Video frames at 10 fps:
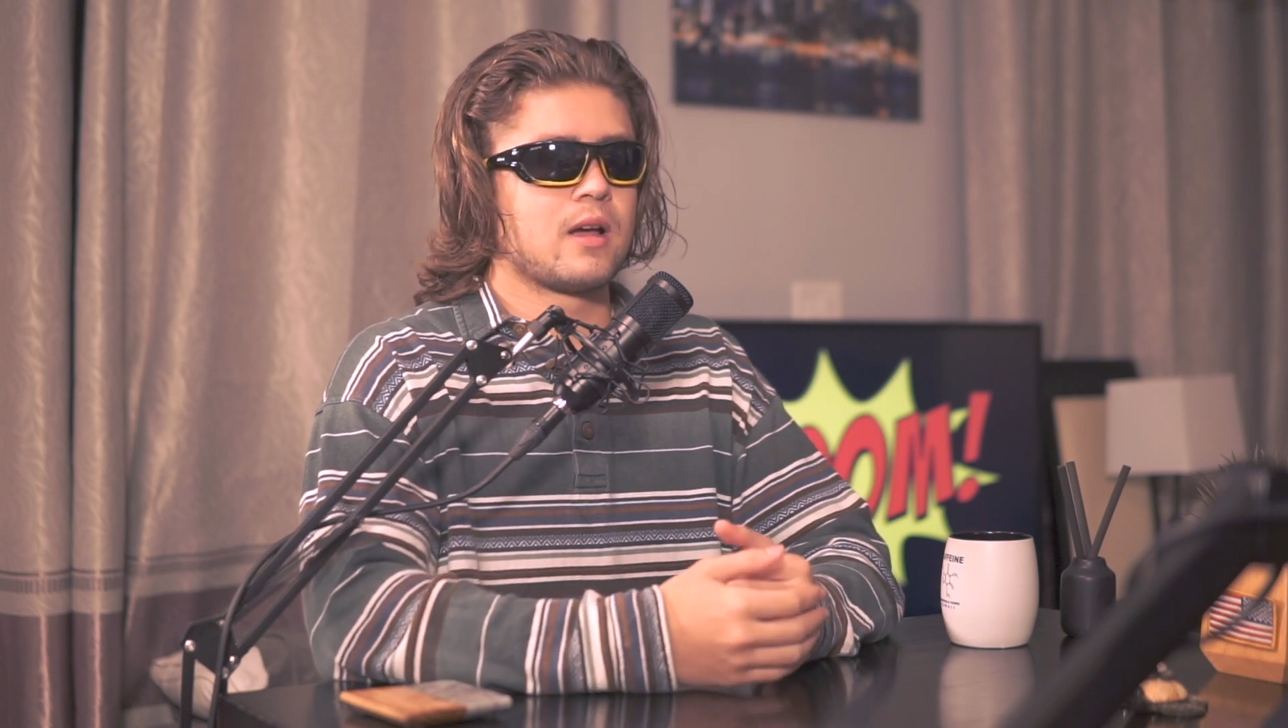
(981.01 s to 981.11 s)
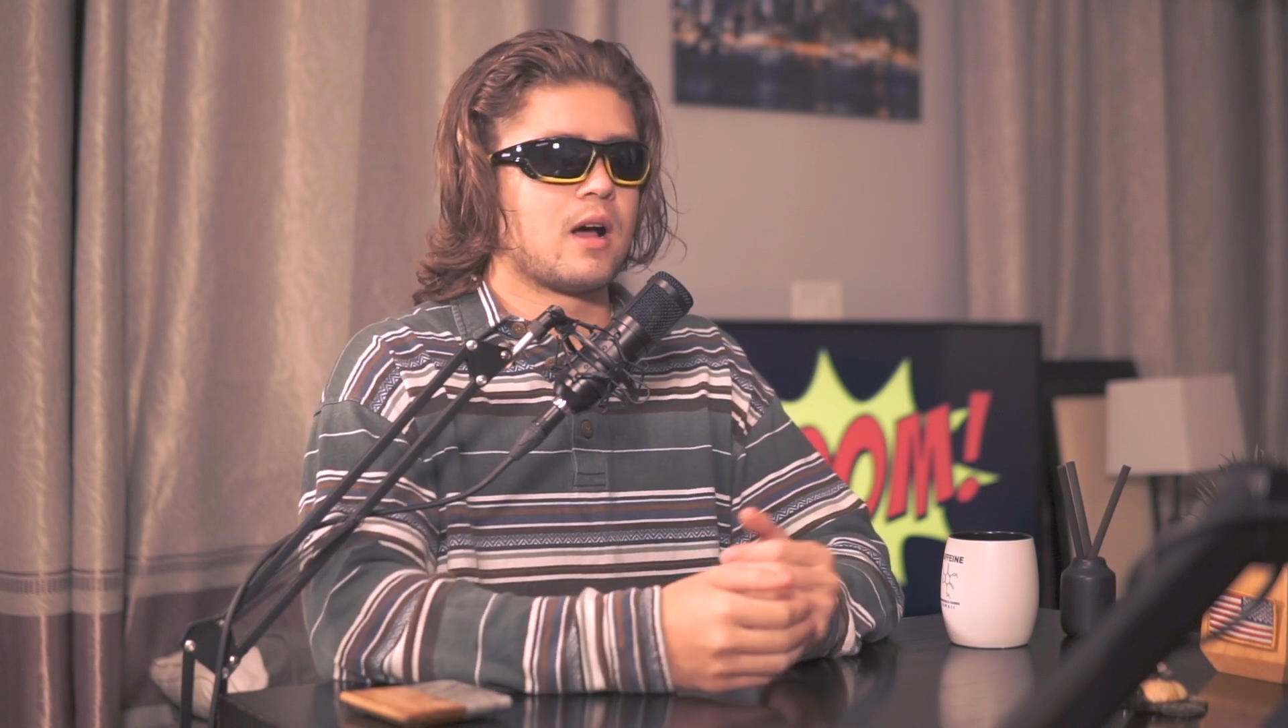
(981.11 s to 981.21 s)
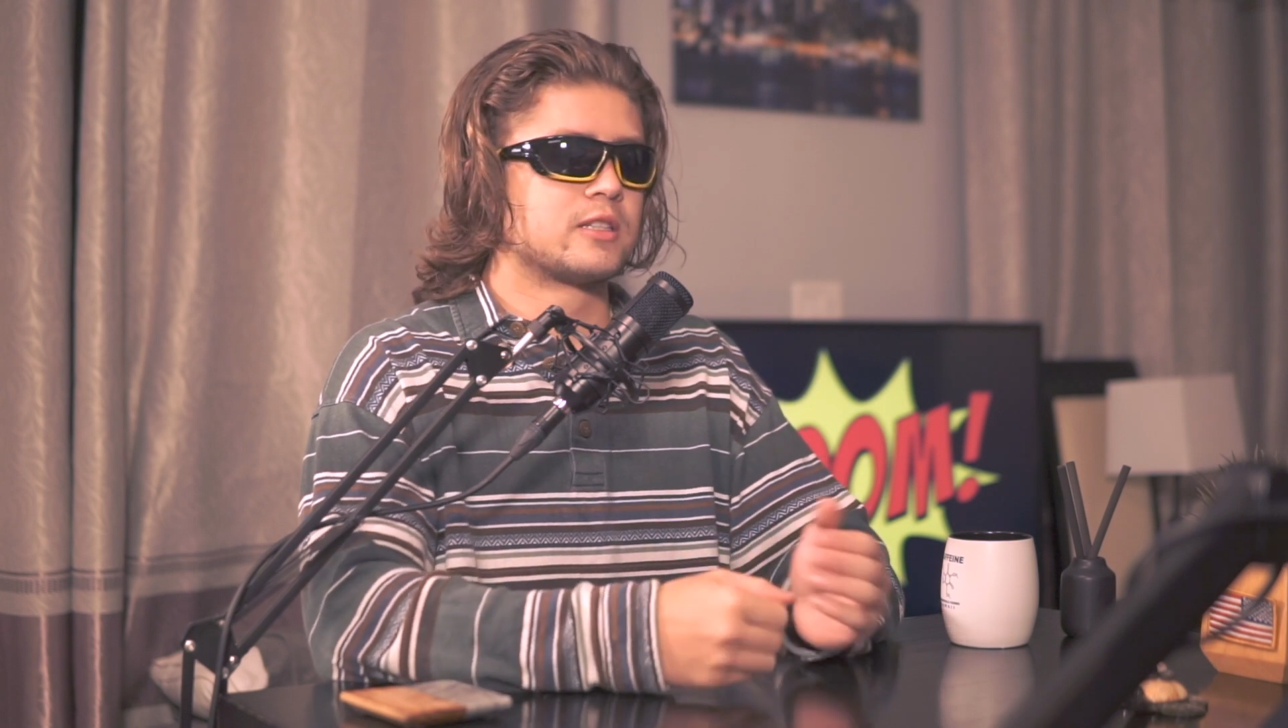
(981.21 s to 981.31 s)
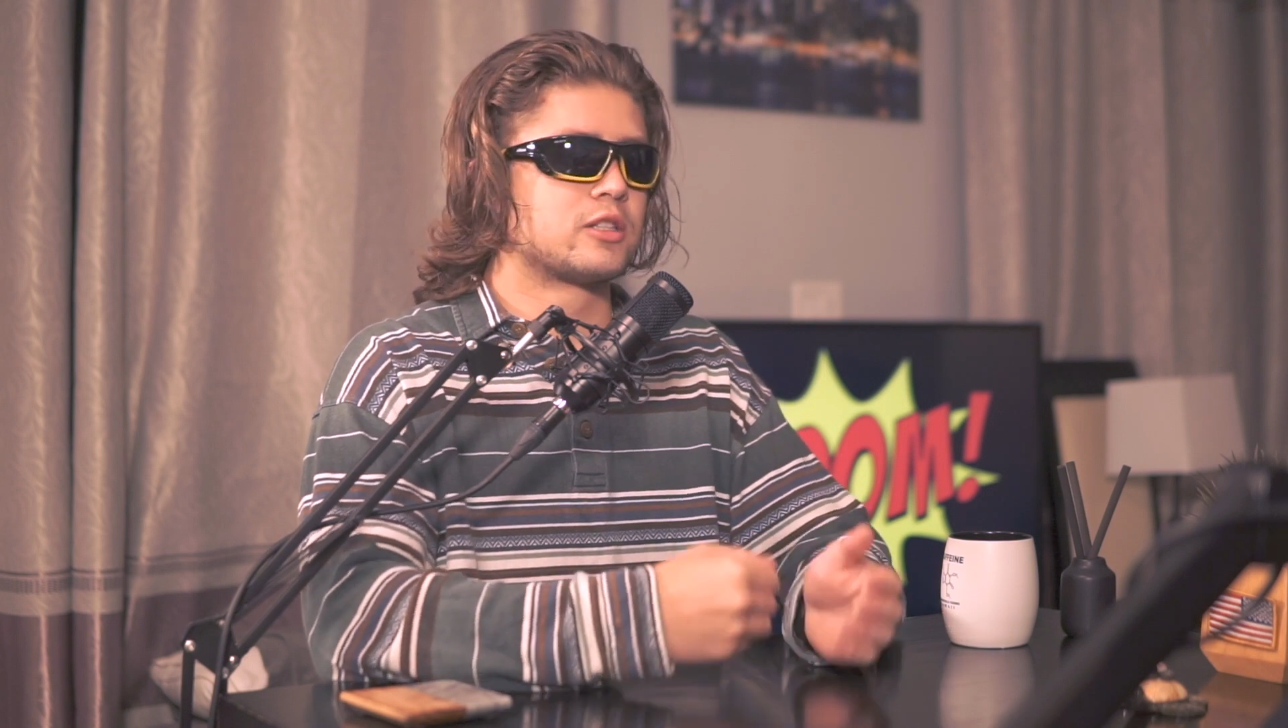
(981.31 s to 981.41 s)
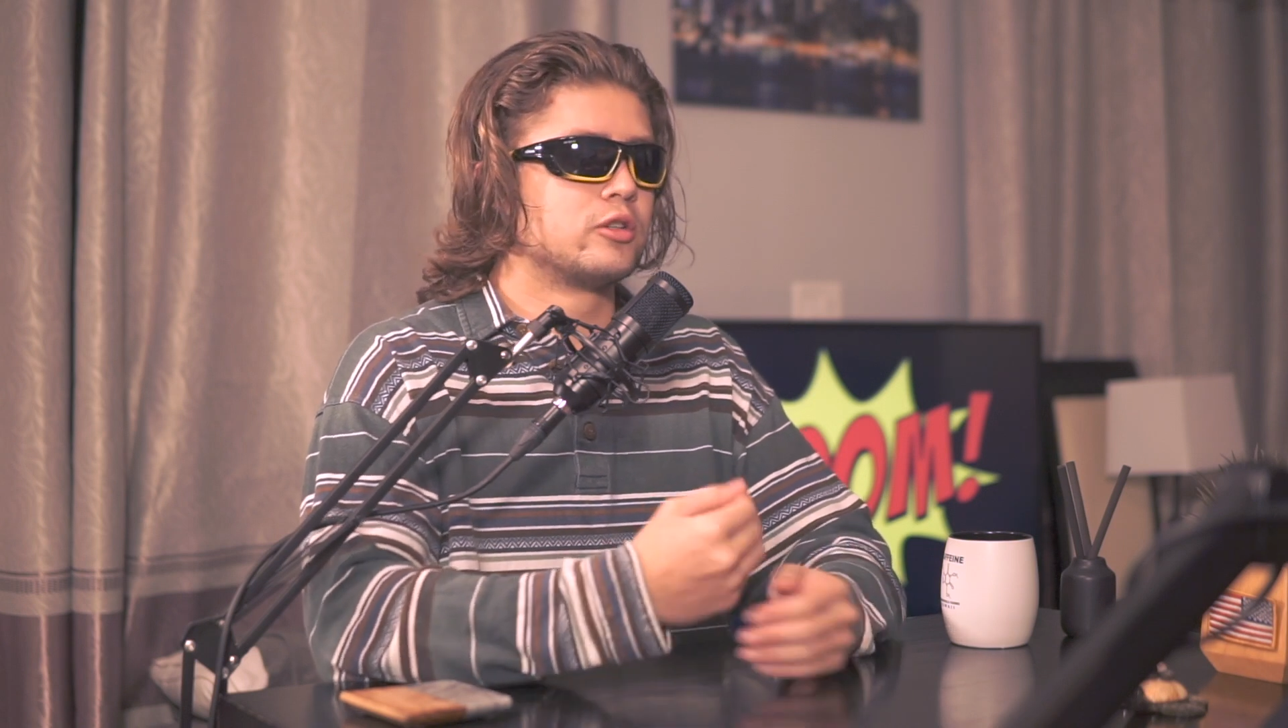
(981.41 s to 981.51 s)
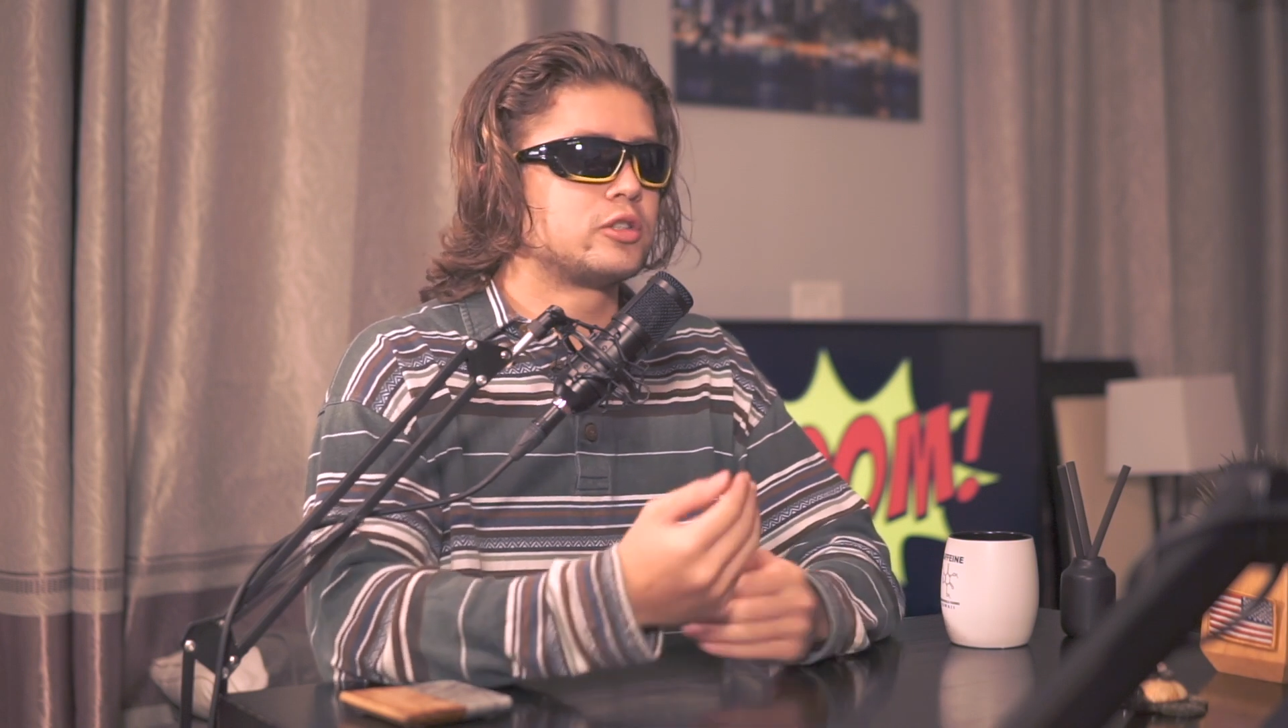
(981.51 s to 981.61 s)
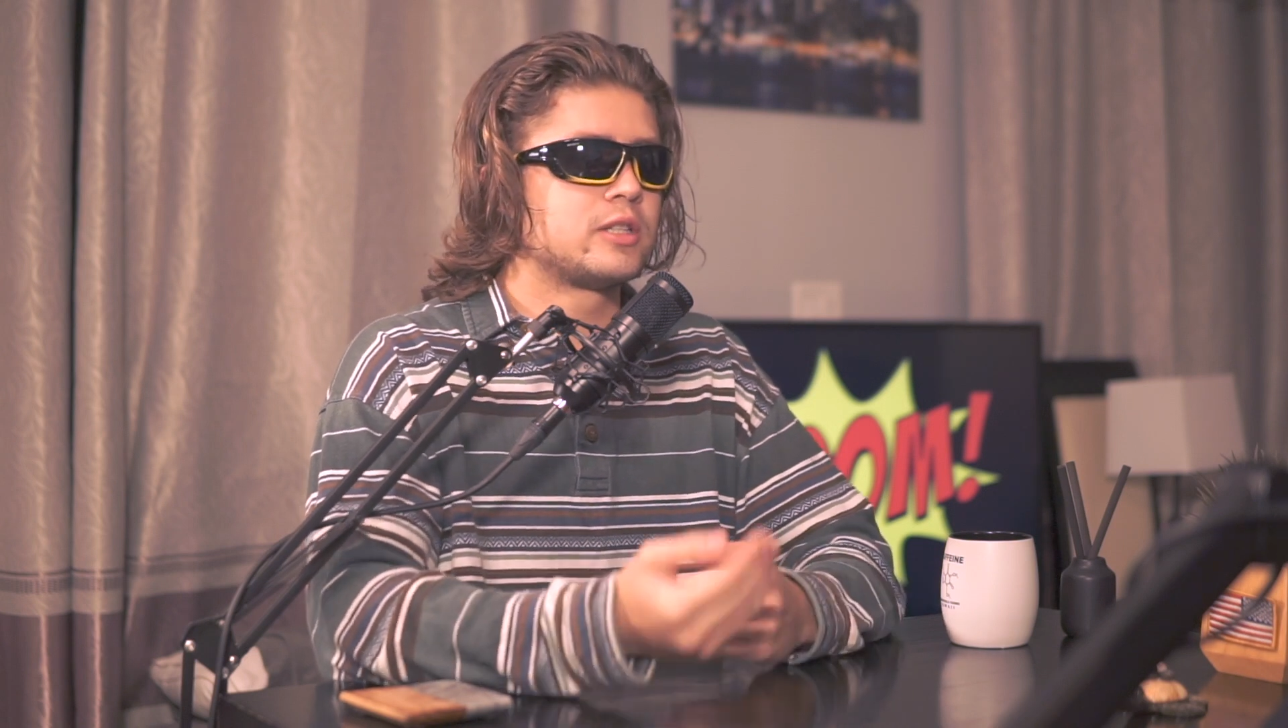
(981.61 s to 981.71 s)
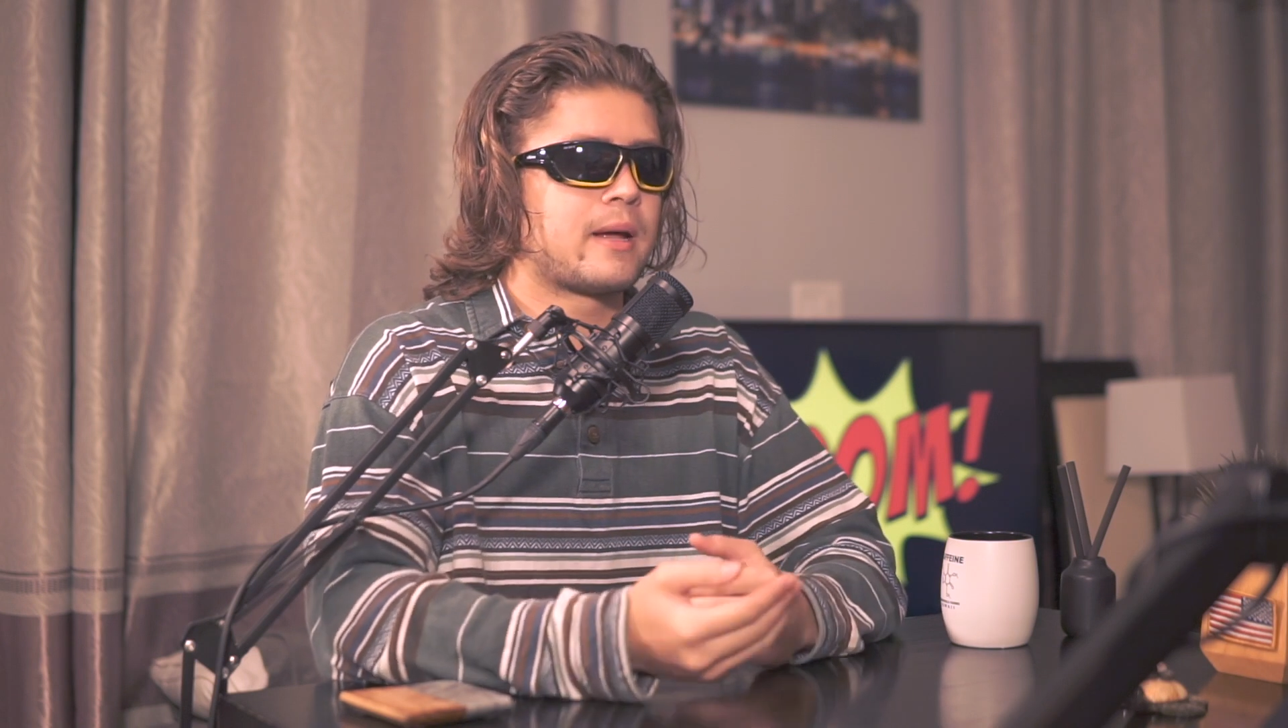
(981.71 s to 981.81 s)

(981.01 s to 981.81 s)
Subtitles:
a solution,